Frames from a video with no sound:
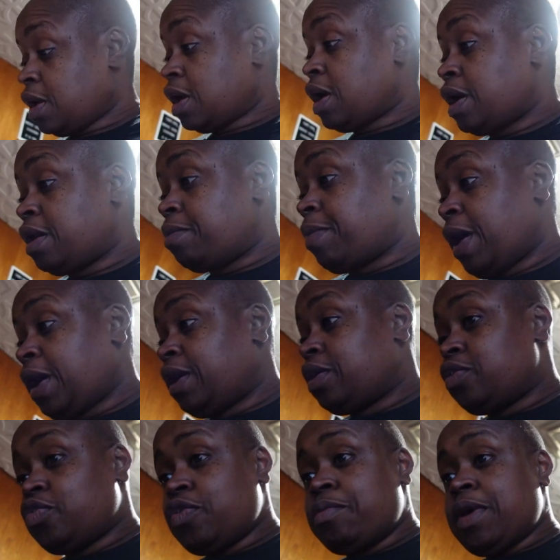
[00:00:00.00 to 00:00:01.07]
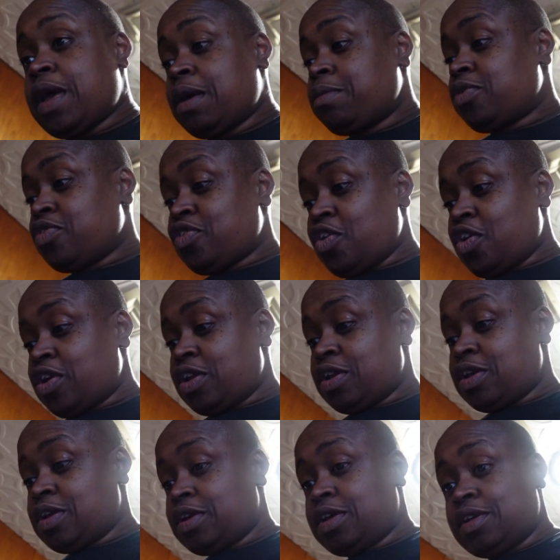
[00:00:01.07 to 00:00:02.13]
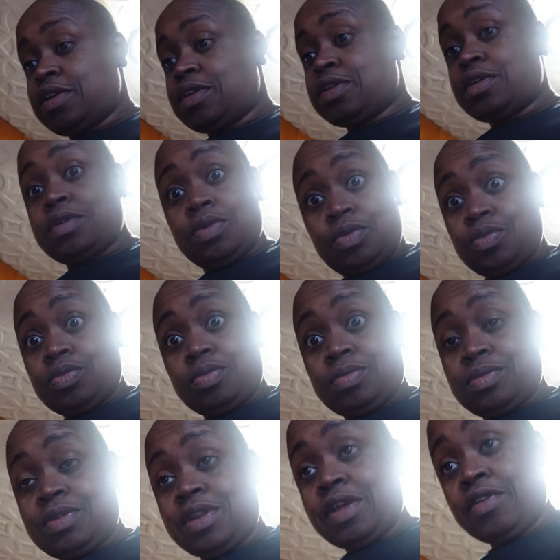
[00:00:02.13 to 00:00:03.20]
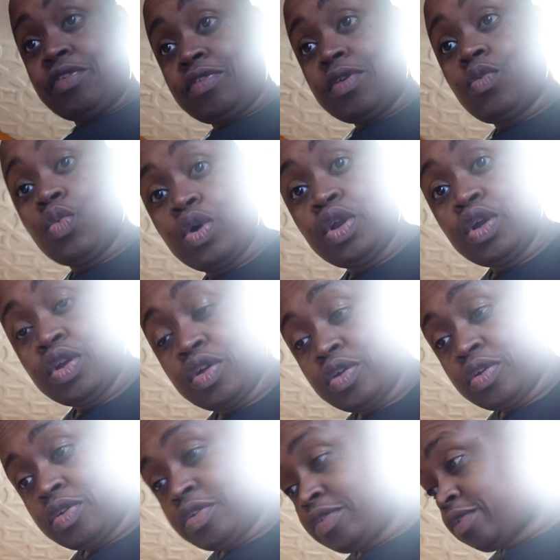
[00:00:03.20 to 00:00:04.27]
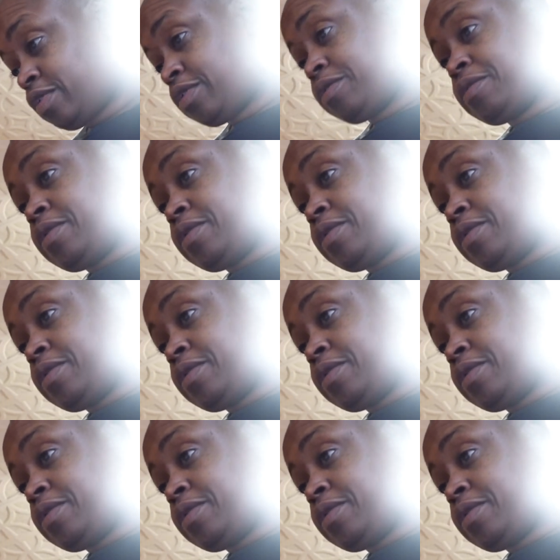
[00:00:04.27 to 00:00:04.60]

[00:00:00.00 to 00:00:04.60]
I got a package from Amazon. Let's see what it is.